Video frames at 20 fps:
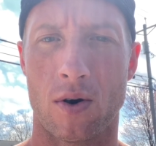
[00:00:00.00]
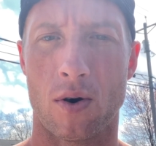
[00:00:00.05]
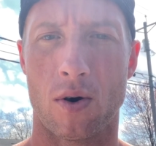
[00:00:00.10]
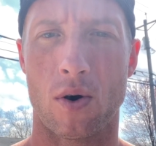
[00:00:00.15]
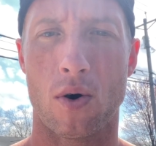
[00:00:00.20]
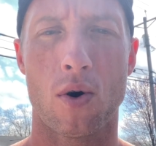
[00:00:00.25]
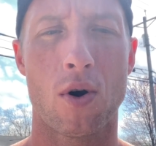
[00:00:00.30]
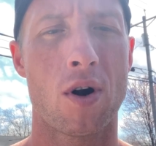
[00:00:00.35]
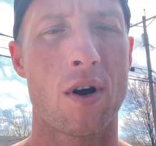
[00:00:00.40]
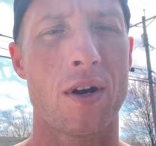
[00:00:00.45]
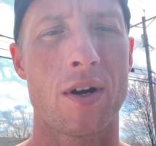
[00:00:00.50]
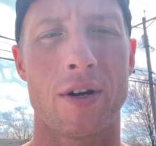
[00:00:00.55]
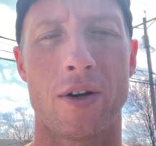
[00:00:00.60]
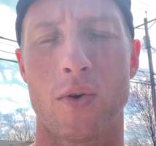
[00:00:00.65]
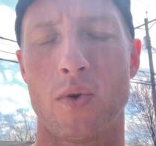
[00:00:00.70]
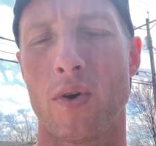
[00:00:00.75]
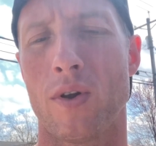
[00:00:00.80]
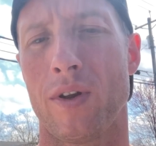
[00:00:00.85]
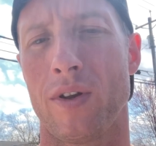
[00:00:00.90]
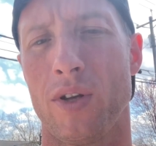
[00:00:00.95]
Or
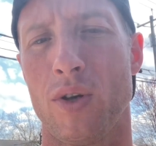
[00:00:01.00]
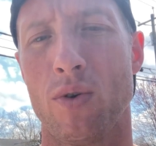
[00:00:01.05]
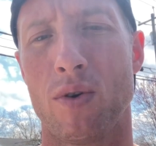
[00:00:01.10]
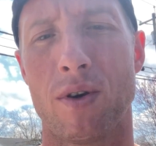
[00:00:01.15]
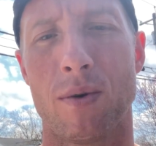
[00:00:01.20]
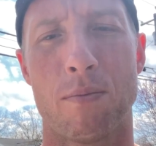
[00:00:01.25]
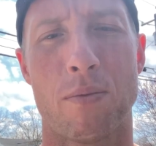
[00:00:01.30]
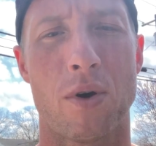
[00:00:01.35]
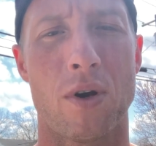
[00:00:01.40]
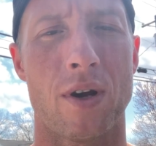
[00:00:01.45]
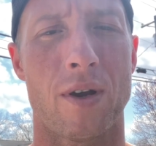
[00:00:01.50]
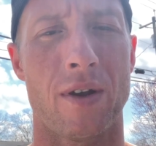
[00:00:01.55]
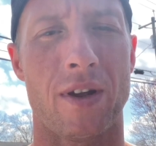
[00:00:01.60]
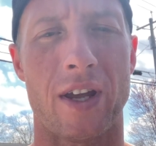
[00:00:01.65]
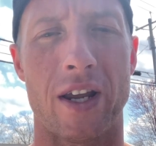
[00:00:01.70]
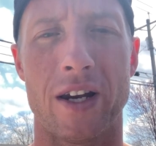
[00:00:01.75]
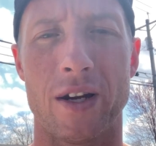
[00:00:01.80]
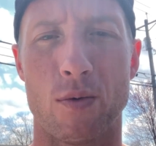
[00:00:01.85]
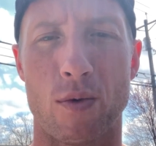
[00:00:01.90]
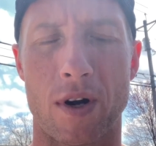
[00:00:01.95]
you could put
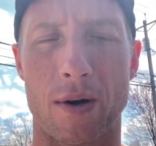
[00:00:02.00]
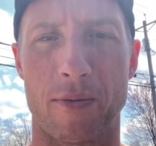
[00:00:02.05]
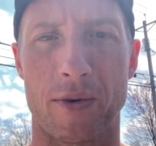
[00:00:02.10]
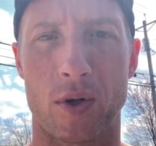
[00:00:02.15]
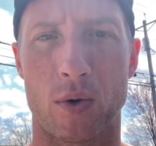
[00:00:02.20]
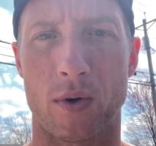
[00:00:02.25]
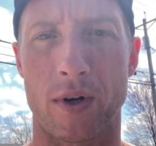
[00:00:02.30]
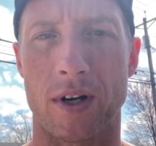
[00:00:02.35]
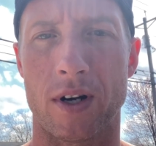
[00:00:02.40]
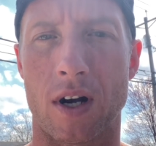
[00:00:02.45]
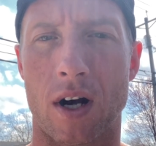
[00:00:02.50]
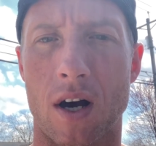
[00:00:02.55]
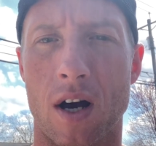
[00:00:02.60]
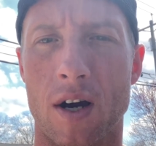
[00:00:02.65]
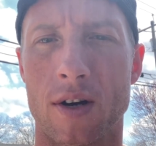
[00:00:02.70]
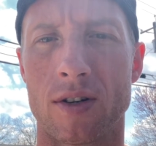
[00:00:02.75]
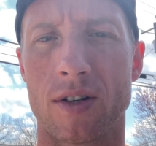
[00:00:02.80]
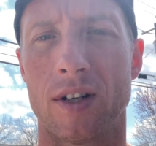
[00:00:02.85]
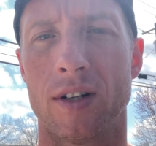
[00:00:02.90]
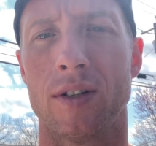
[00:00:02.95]
anywhere between
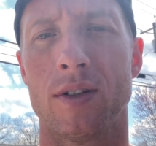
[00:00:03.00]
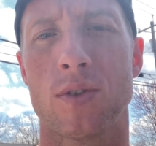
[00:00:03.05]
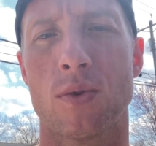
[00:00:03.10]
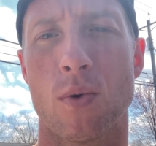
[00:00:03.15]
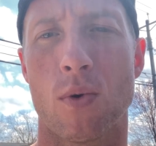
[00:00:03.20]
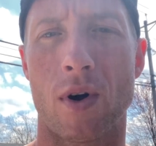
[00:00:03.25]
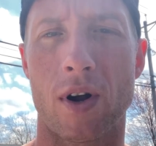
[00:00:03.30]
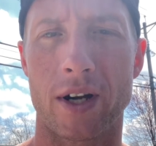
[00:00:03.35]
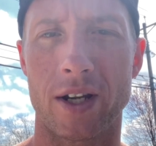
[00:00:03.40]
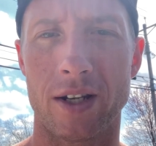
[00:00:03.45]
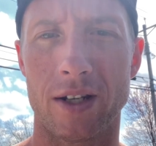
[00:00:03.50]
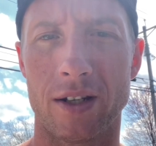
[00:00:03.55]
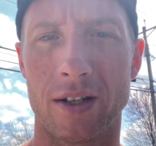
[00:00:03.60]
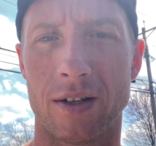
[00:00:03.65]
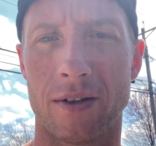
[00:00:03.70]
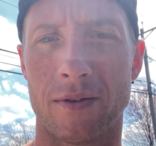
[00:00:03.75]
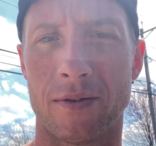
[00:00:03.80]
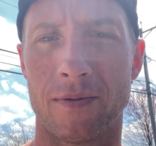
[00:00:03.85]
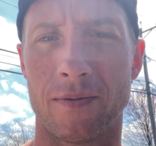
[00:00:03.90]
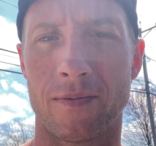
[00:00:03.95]
120
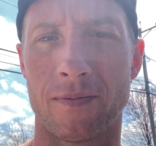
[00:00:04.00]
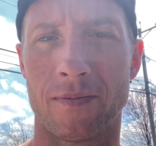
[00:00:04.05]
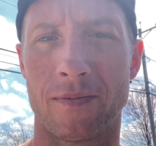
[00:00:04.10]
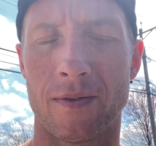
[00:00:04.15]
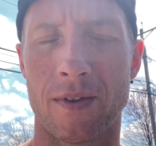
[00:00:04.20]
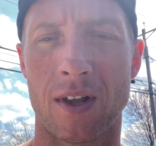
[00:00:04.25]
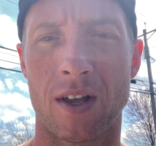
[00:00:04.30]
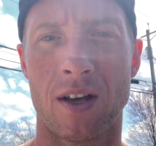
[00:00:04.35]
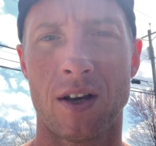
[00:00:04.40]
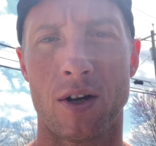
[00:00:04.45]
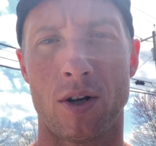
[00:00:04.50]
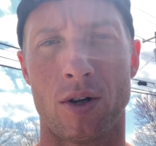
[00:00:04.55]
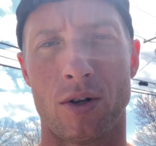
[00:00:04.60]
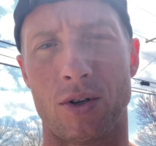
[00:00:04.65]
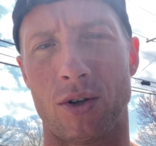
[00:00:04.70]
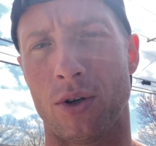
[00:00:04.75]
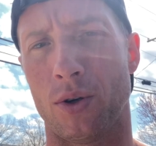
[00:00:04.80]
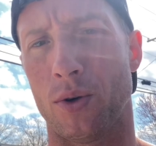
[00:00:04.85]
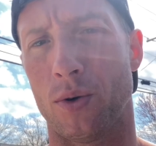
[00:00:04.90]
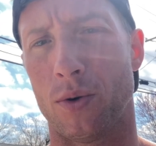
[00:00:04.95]

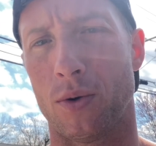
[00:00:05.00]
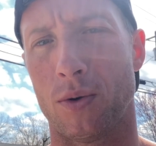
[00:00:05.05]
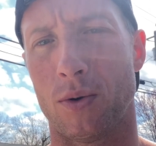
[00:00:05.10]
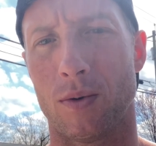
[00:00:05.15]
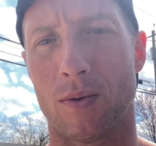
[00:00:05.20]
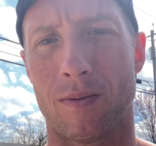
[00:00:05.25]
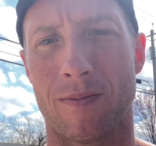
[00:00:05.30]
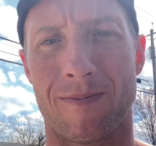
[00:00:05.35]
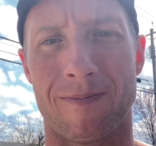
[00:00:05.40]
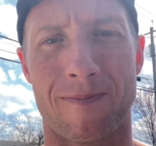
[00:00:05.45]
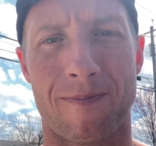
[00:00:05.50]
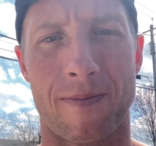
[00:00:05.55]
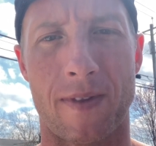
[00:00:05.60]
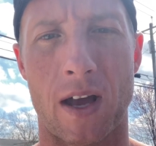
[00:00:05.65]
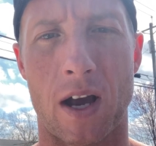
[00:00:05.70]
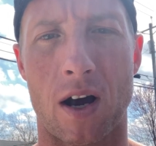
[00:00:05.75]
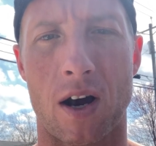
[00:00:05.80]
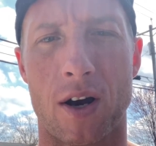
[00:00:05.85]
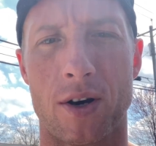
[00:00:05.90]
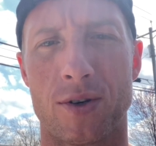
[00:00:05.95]
to
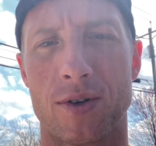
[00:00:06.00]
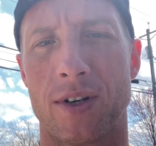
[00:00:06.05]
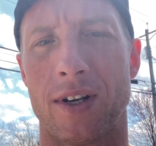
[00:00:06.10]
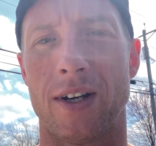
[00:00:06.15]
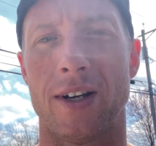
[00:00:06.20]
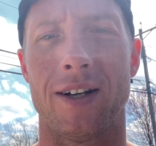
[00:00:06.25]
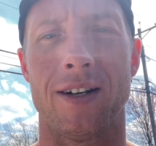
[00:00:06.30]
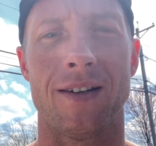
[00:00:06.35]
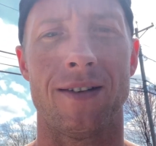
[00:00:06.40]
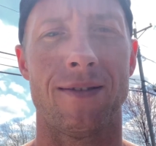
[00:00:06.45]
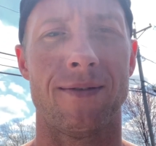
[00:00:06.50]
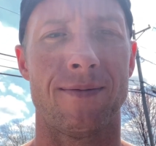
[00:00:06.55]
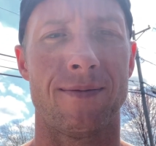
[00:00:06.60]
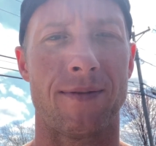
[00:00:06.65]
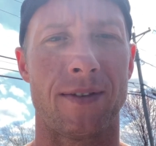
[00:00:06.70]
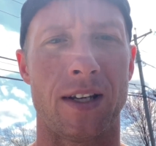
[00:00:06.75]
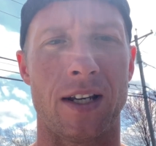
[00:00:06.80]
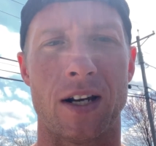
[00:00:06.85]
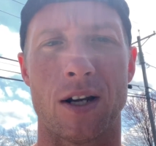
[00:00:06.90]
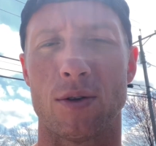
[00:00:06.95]

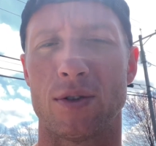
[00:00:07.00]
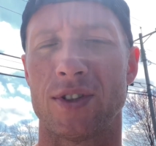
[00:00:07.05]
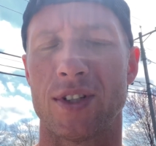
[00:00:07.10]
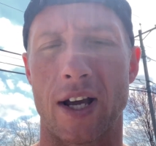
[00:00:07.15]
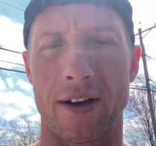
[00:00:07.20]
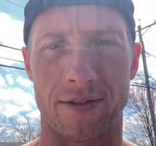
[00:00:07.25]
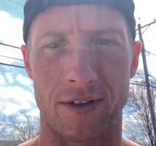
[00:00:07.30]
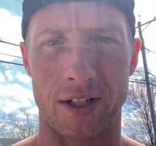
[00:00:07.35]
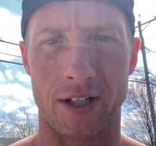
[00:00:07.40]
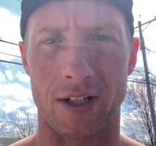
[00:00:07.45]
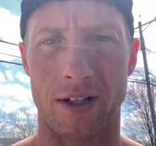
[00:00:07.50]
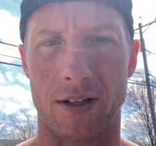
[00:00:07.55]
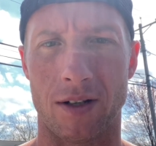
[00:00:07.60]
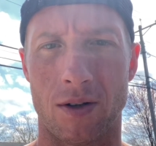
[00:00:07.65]
170,